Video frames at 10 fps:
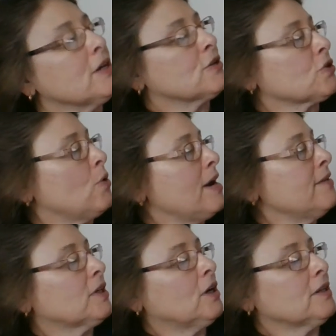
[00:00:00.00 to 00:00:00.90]
So I
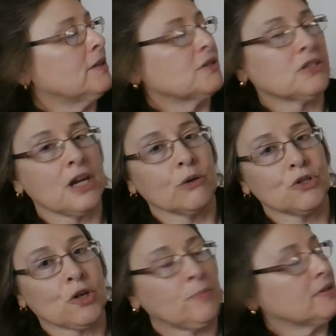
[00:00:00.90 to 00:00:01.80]
have to cut the
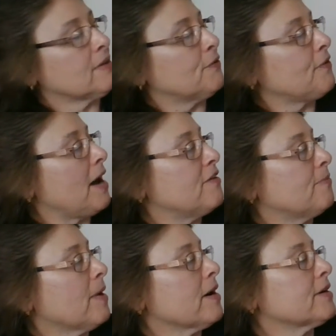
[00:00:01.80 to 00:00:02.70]
sandwich up into
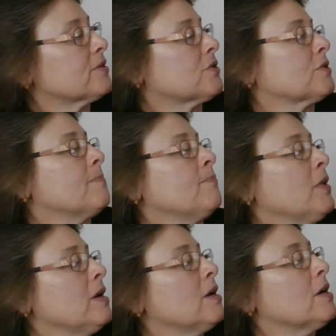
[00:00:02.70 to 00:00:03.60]
5 parts.
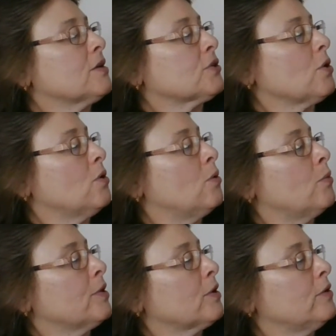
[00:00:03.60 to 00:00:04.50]
So
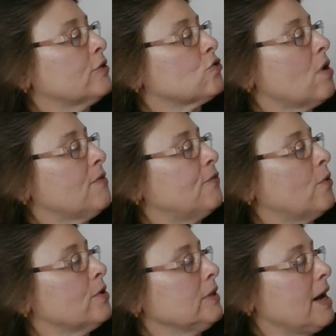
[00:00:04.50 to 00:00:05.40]
we're going to draw
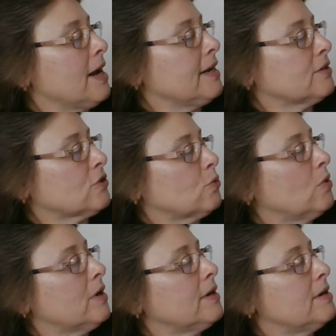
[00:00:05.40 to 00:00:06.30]
4 lines.
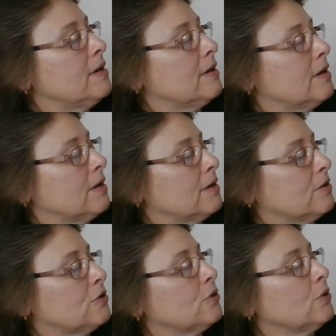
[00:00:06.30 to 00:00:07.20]
1,
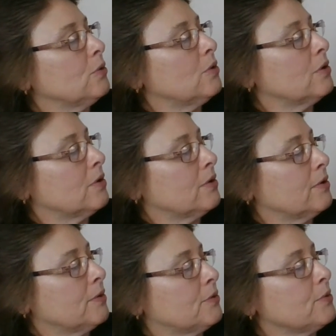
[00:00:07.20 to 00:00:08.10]
2,
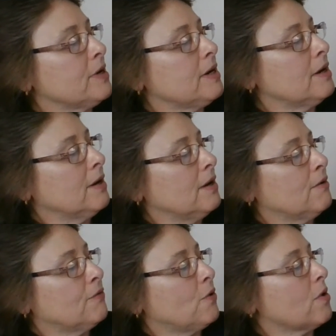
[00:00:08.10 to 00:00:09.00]
3,
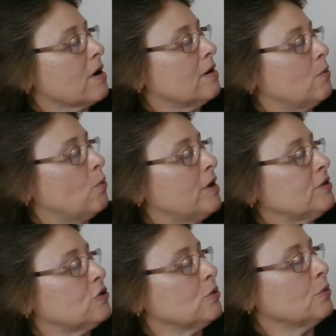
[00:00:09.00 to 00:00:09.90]
4.
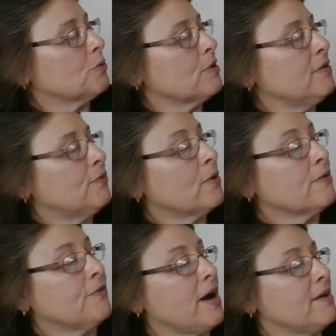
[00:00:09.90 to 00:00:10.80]
1, 2, 3,
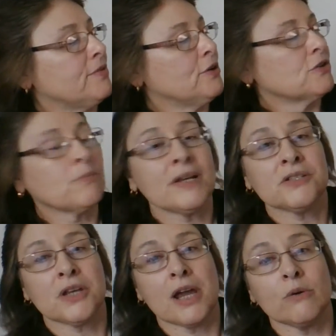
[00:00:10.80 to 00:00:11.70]
4, 5. There's my
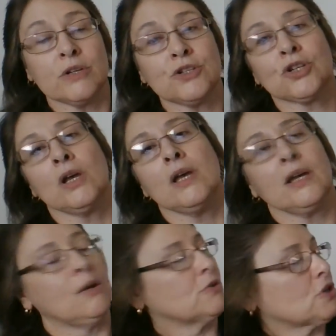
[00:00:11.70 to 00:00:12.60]
sandwich.
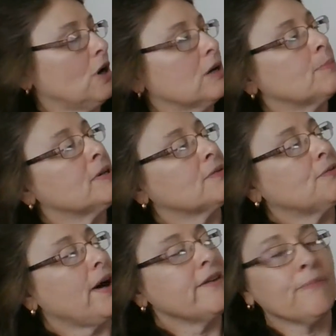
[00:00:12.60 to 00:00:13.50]
It was cut up into
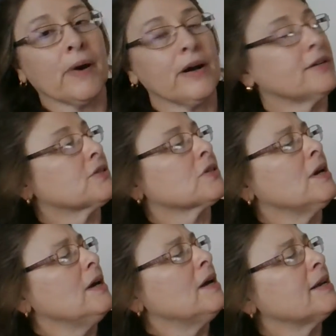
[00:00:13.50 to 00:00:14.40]
5 parts.
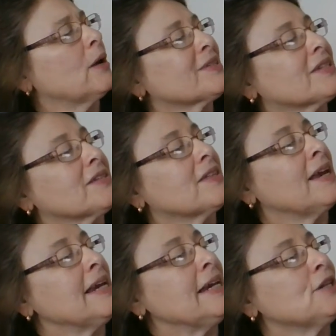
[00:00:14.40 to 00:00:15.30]
Now it says
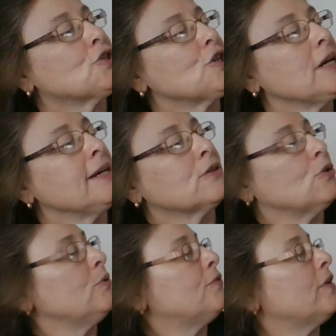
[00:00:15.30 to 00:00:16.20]
they each eat
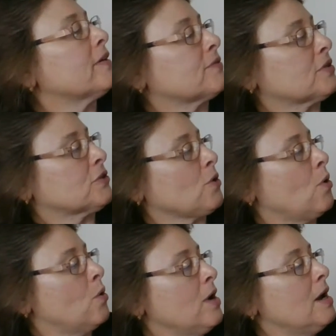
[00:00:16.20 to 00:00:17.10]
2/5.
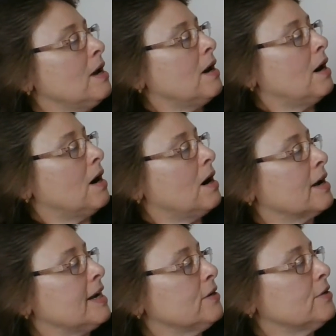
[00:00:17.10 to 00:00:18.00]
So
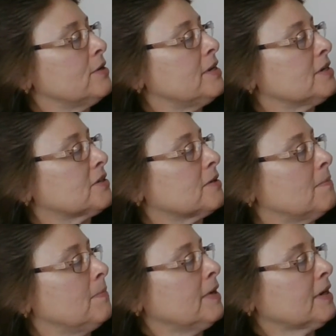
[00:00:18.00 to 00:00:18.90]
here is
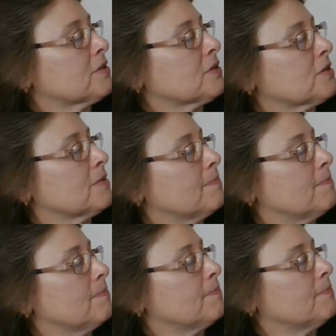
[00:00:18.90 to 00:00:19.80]
Mick's.
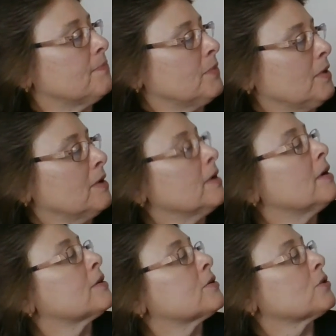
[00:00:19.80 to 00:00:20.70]

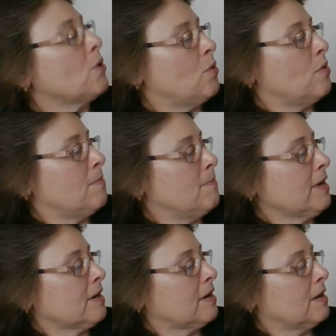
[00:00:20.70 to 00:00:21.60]
So Mick